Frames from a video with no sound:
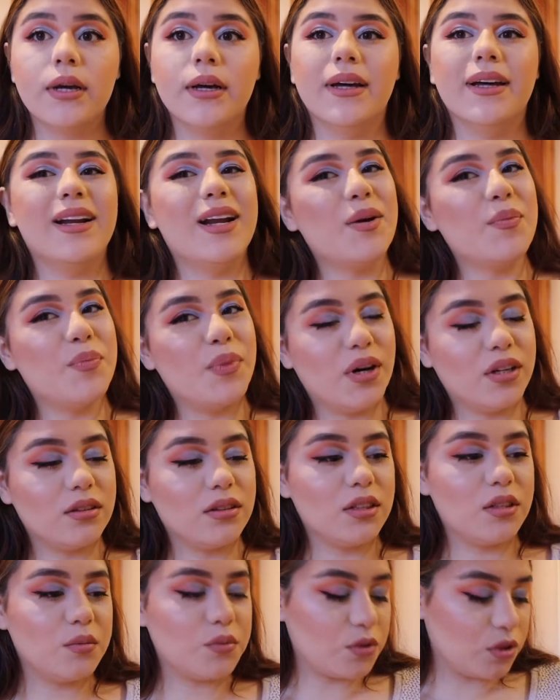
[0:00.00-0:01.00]
And I bought
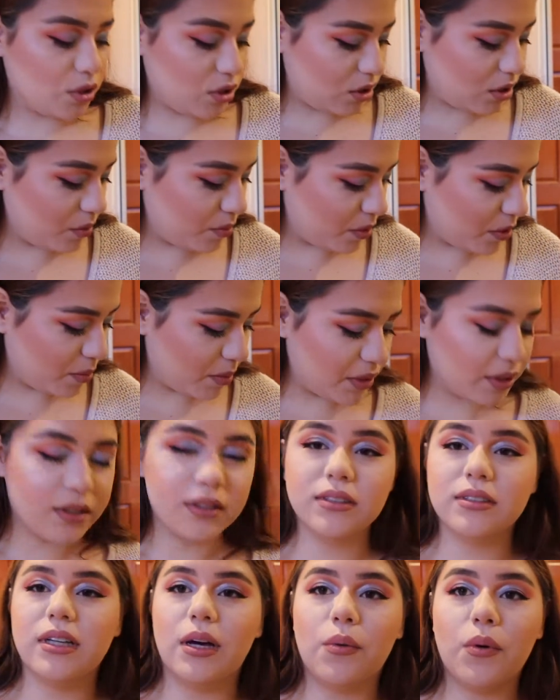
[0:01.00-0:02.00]
them just simply
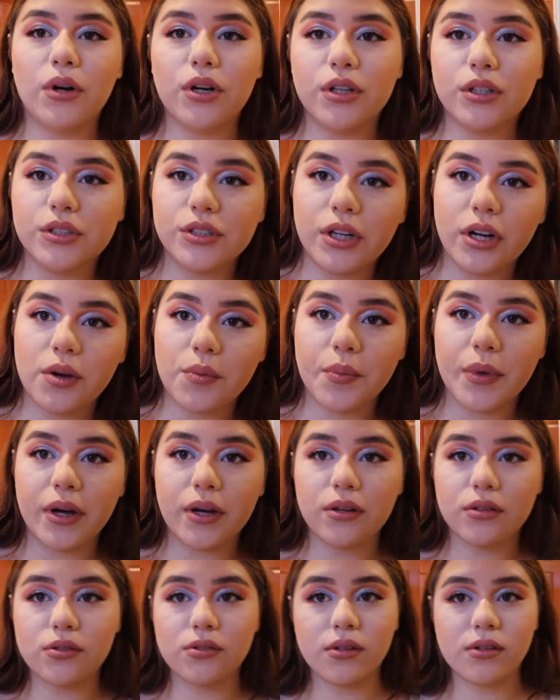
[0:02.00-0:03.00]
because I wanted to try them
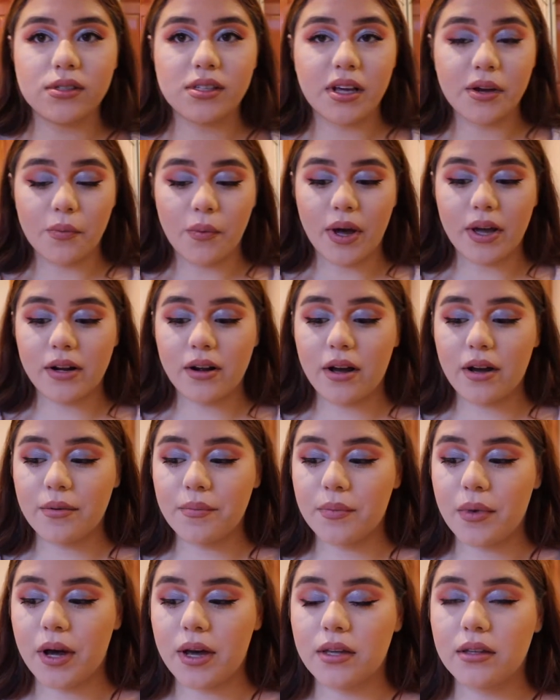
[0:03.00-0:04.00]
out. So I was like, why
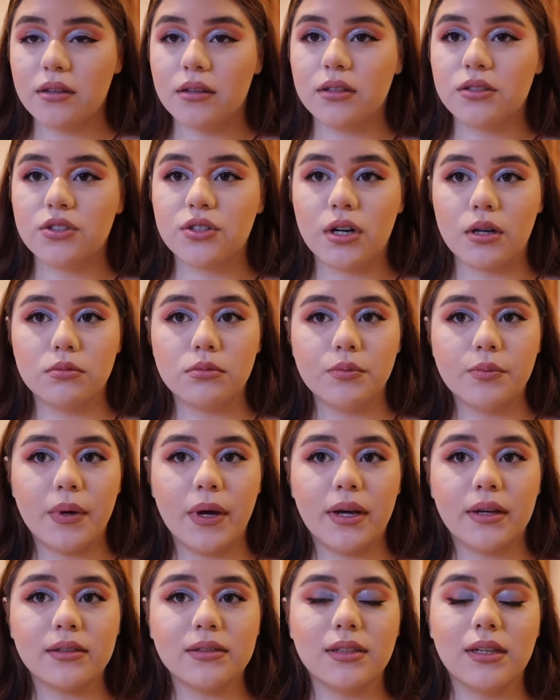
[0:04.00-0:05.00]
not buy the travel
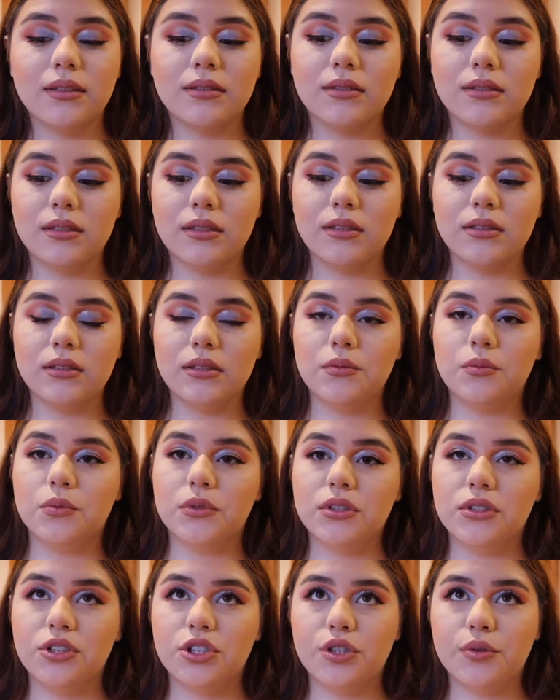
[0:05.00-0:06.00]
packs? And since it
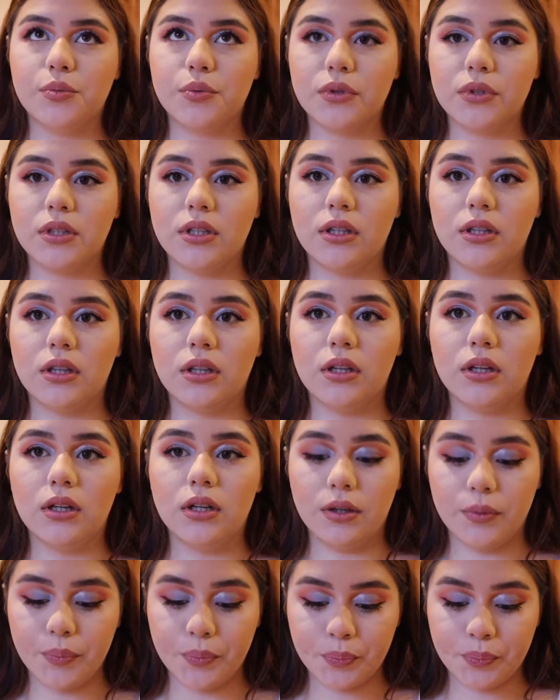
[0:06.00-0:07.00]
was cheaper than
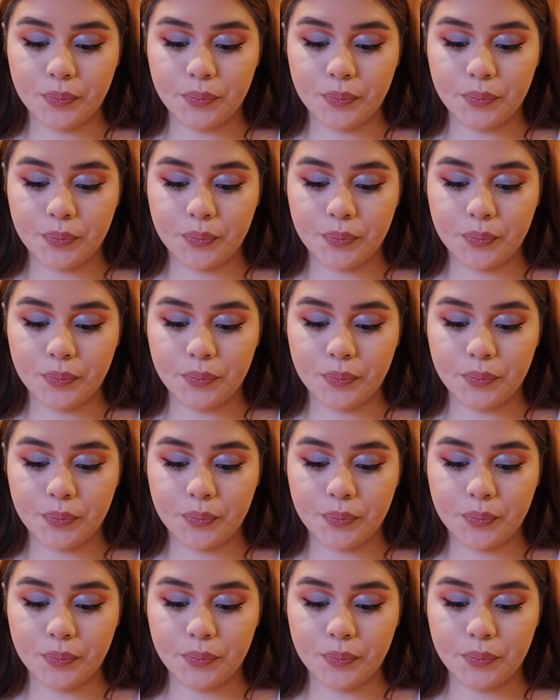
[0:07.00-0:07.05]
the